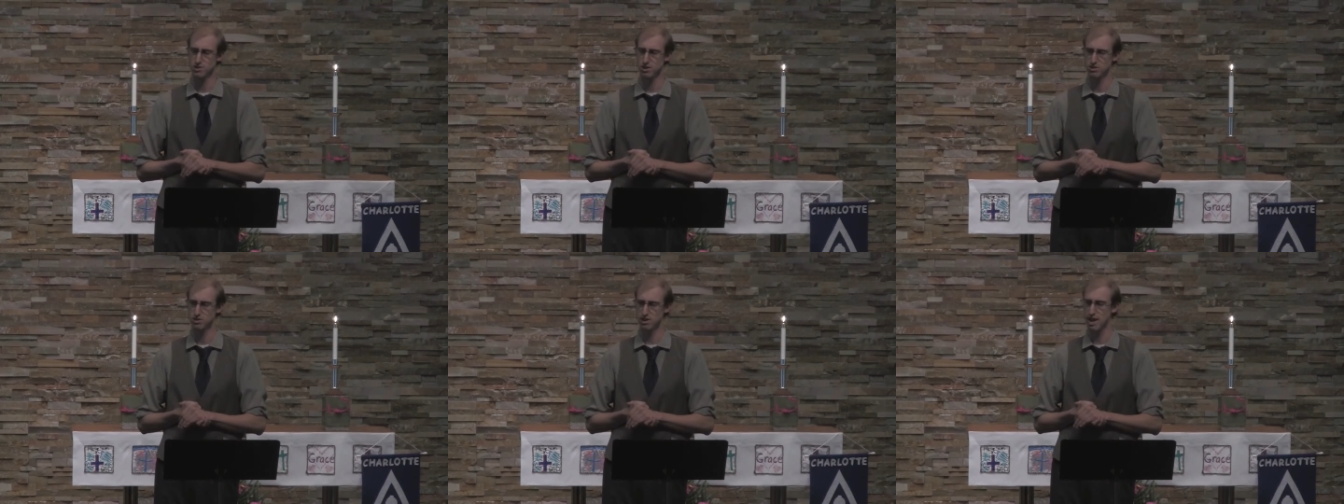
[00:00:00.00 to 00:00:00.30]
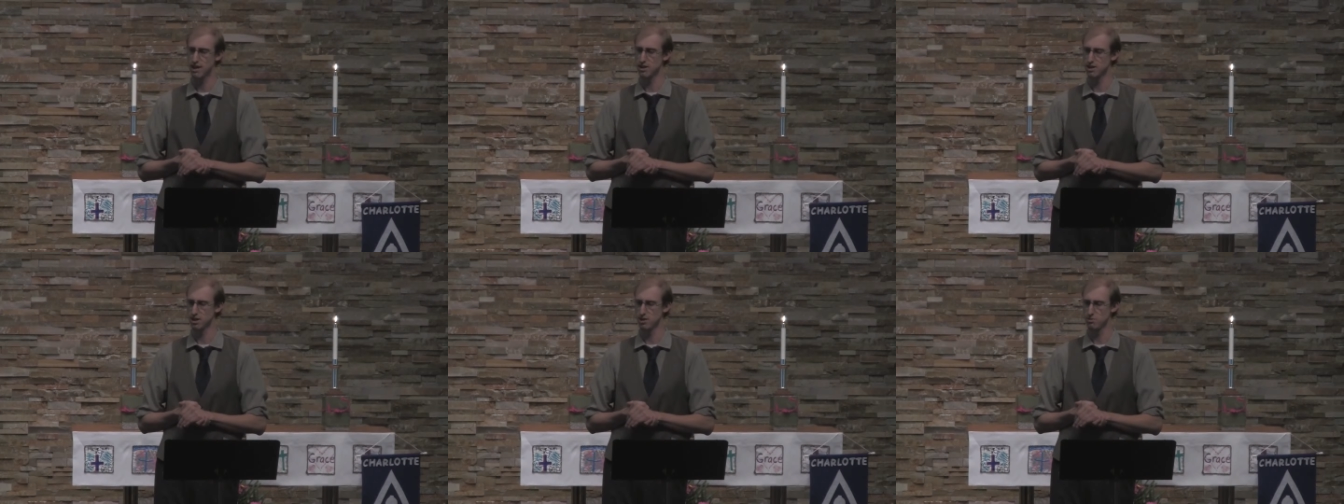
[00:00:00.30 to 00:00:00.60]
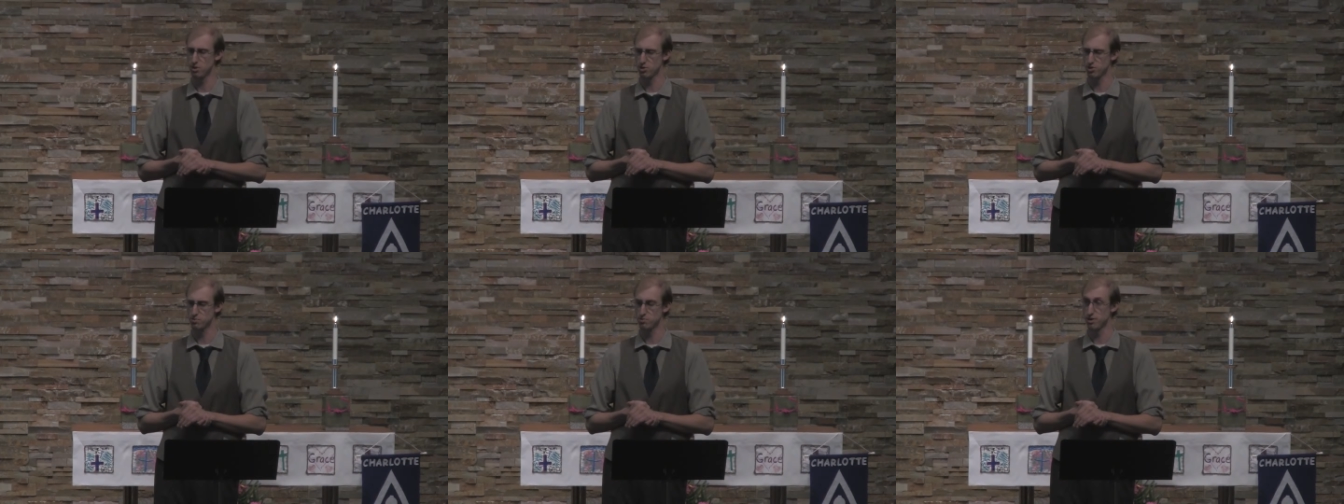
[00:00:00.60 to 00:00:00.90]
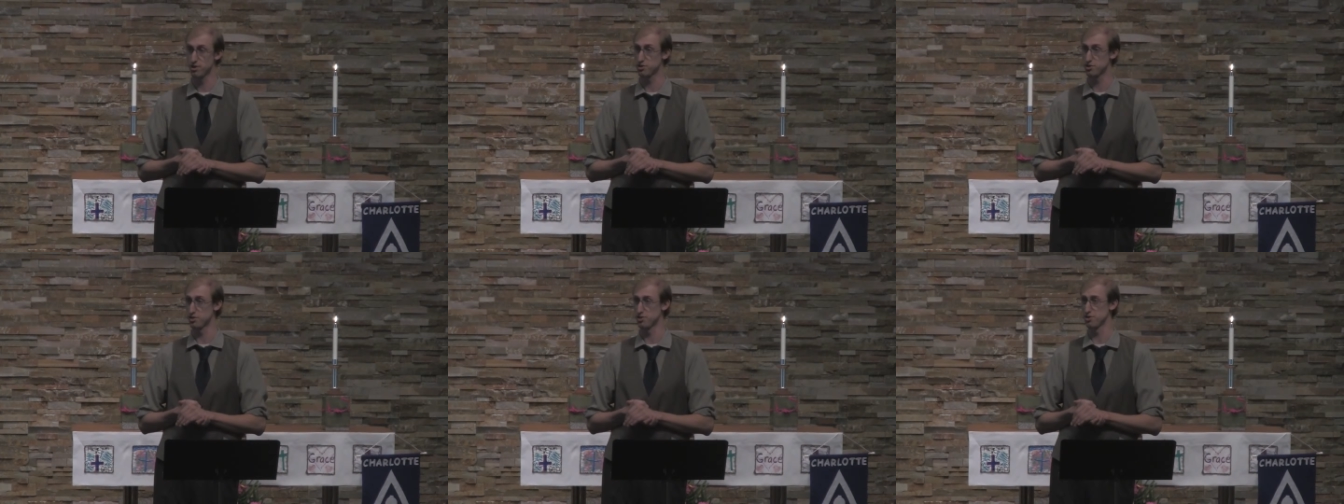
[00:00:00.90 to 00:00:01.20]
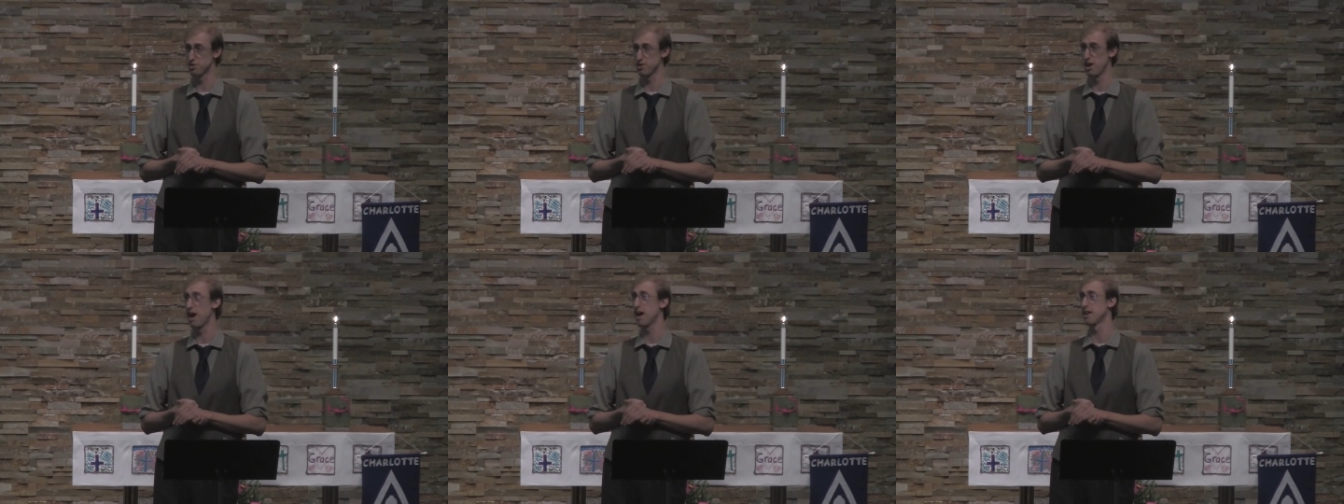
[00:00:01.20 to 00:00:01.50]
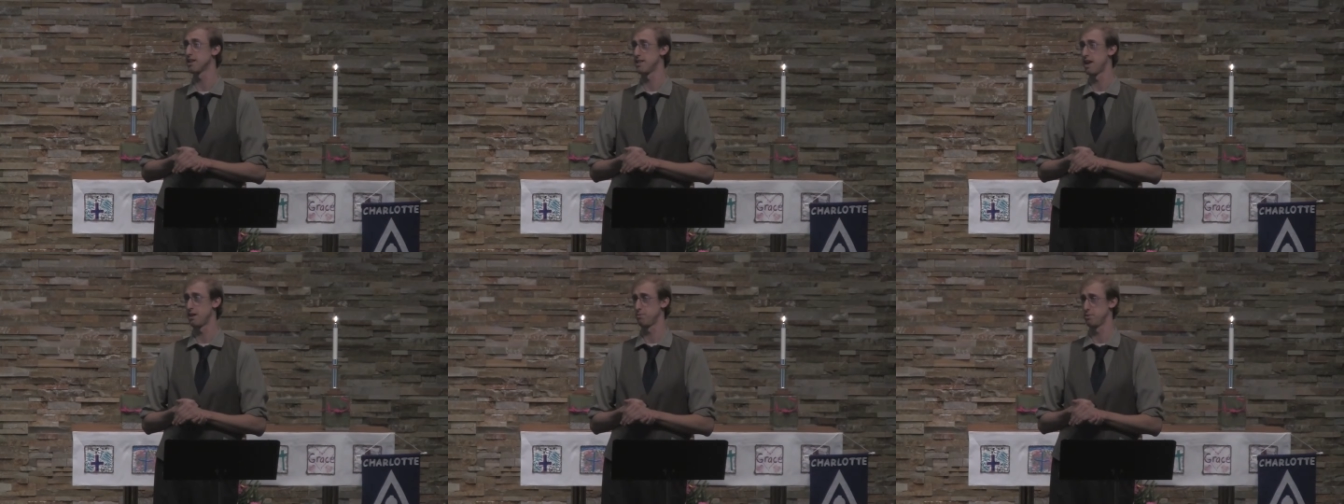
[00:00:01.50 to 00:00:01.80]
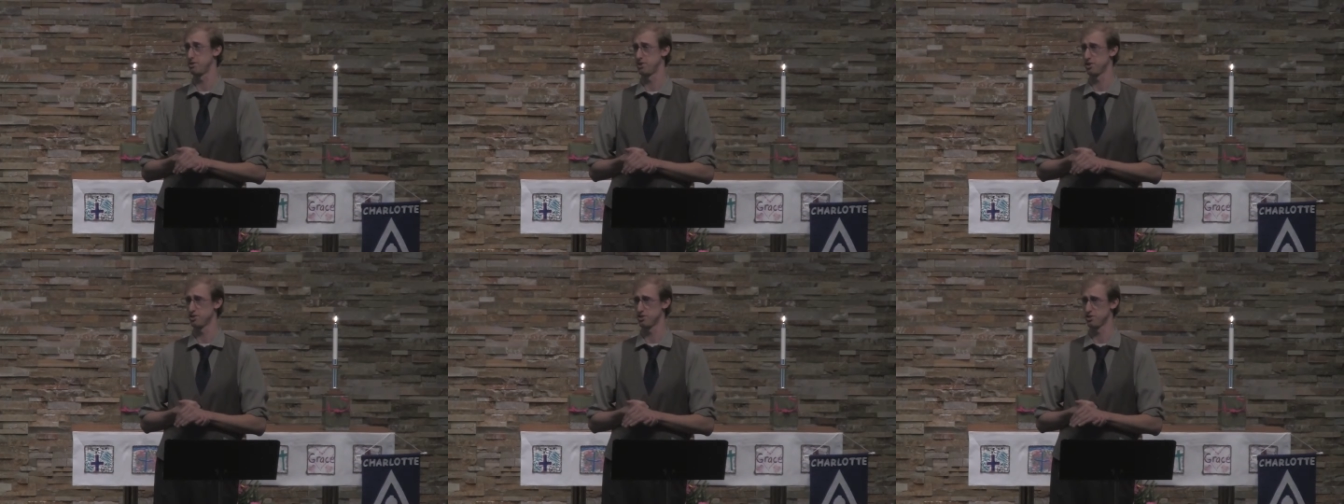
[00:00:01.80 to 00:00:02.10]
Sadly, most ministers signed
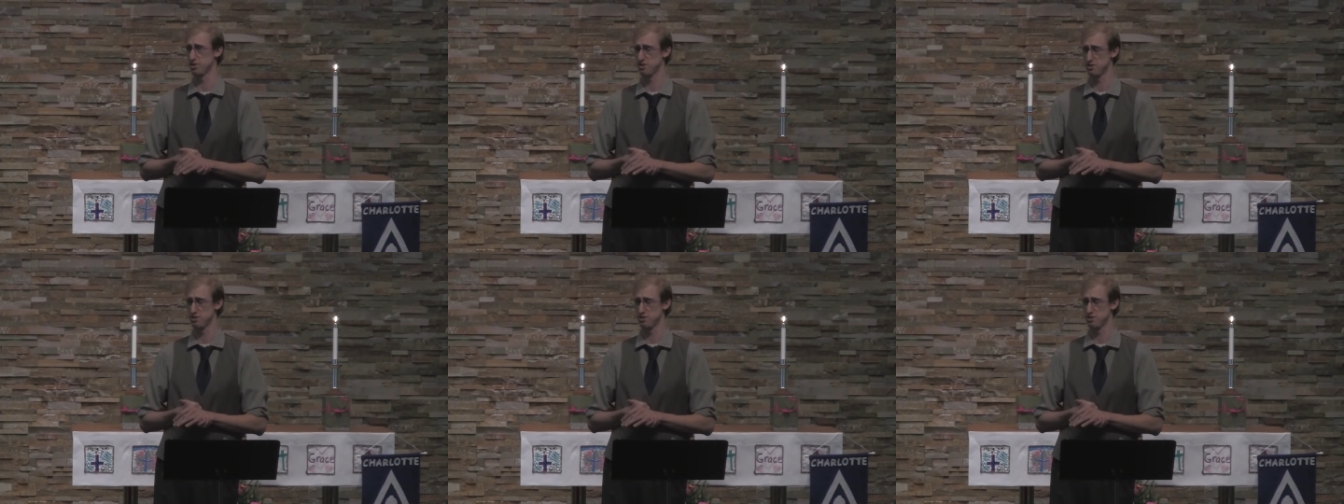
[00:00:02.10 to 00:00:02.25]
that petition.